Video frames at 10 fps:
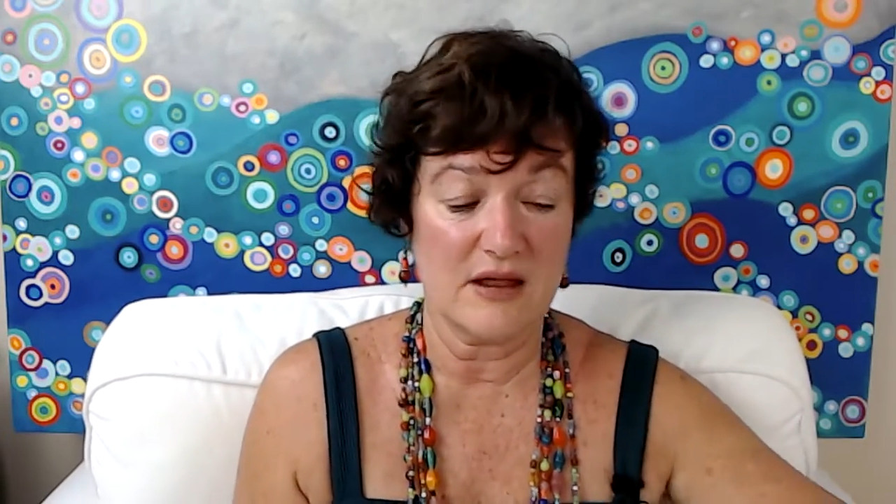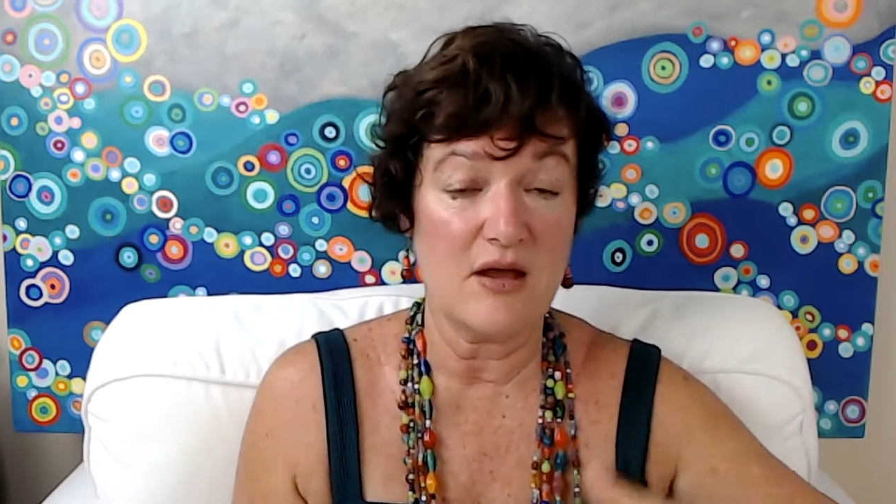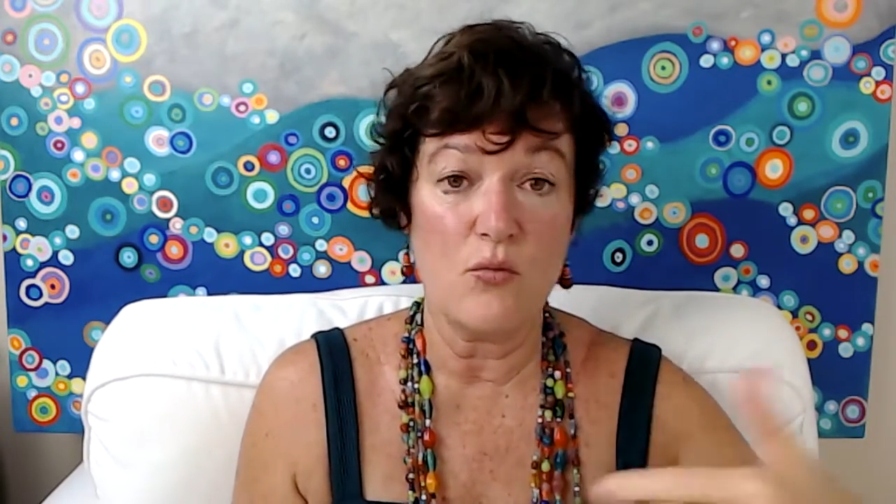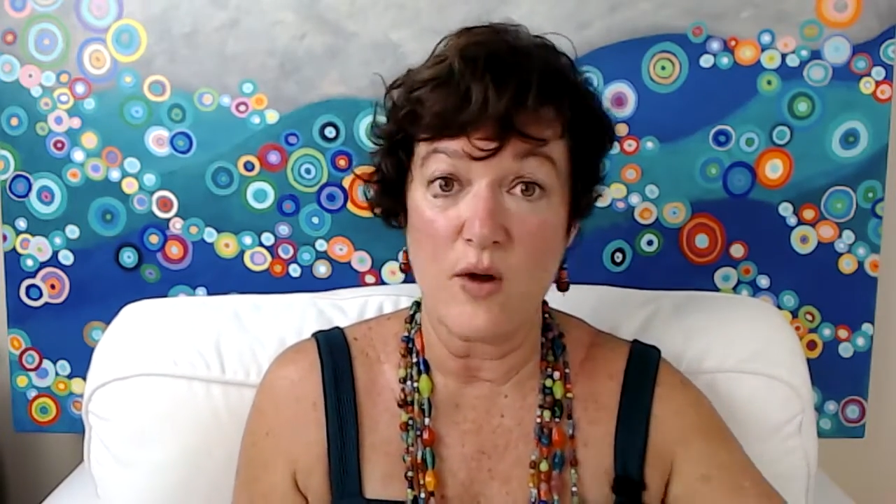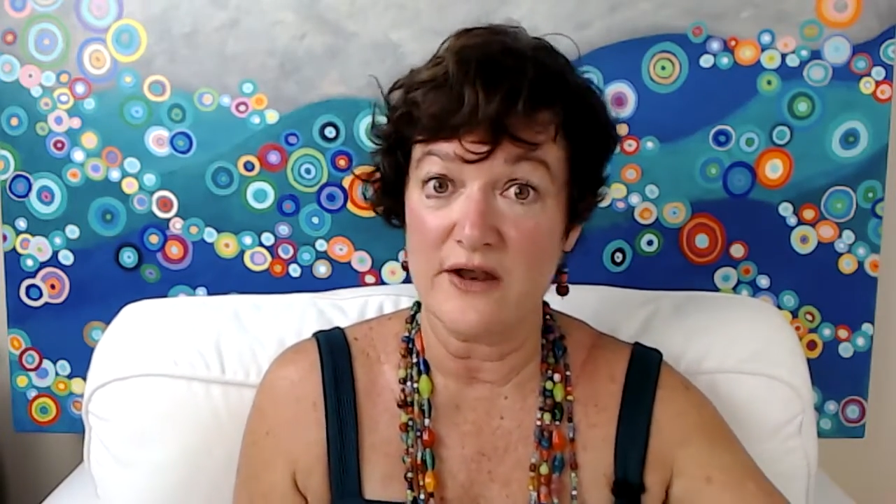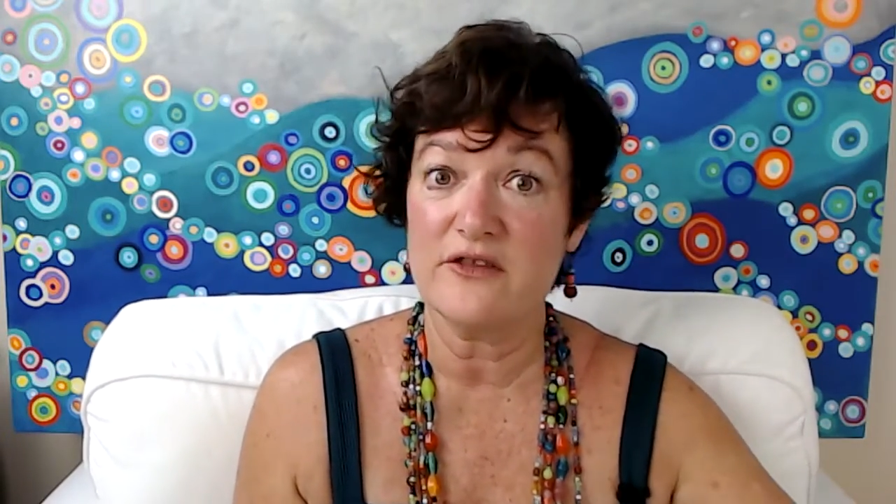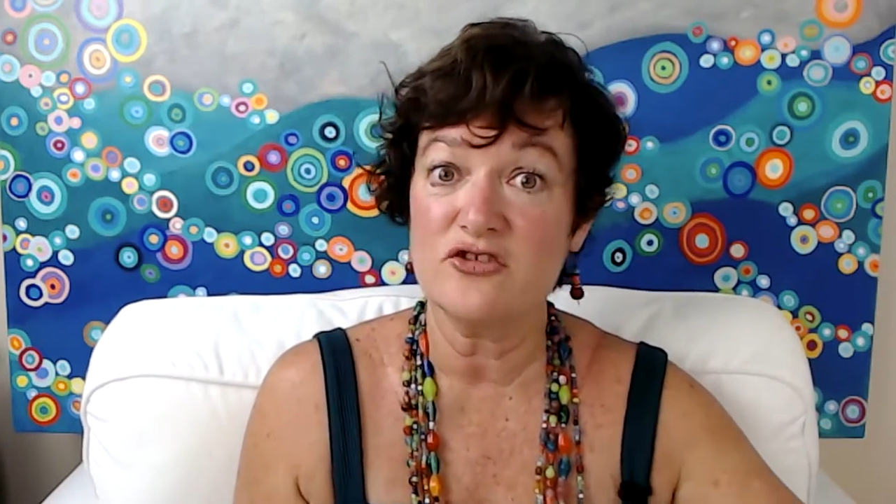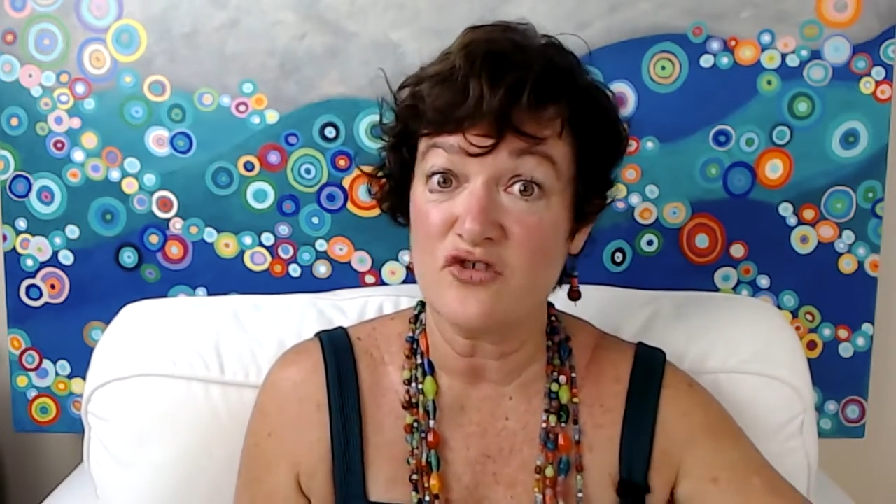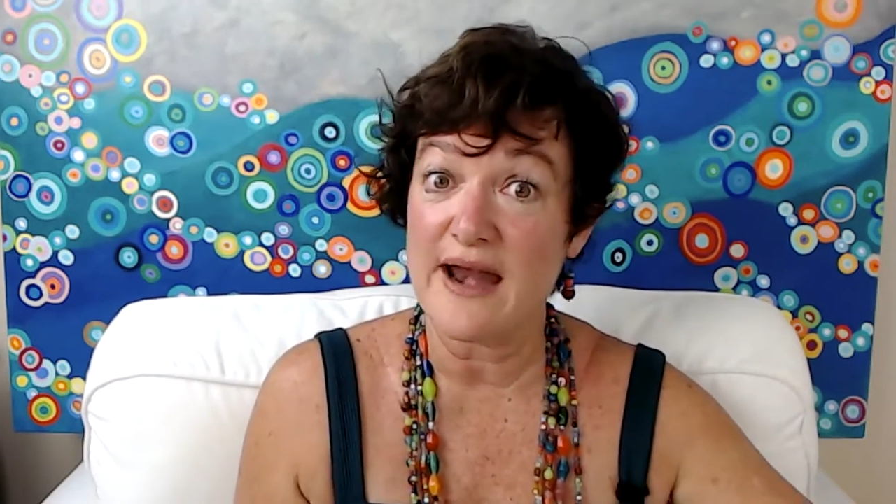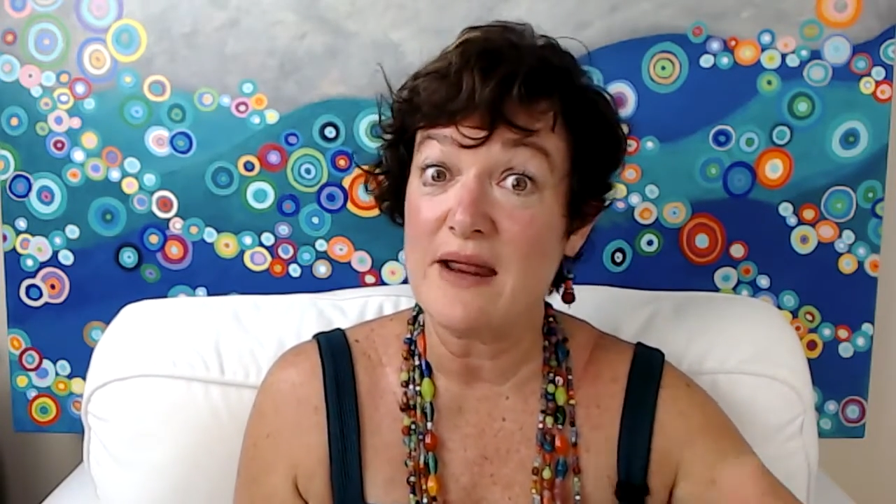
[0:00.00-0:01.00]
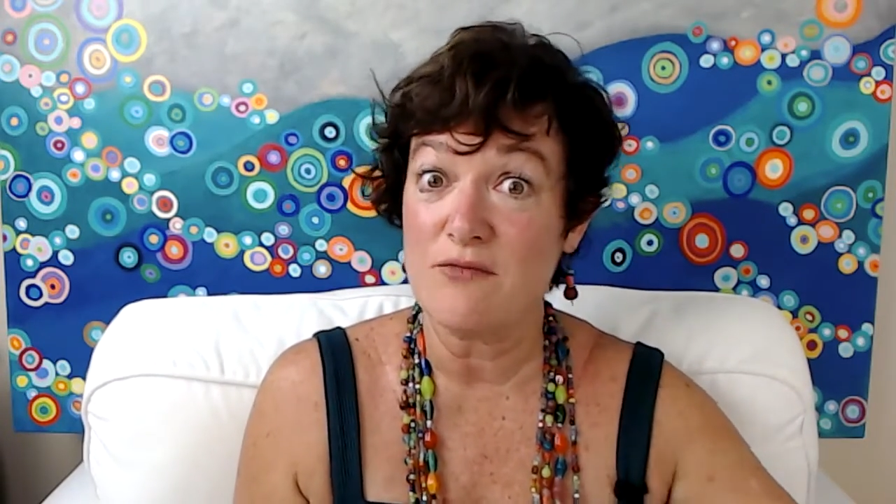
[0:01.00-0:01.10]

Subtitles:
one of the training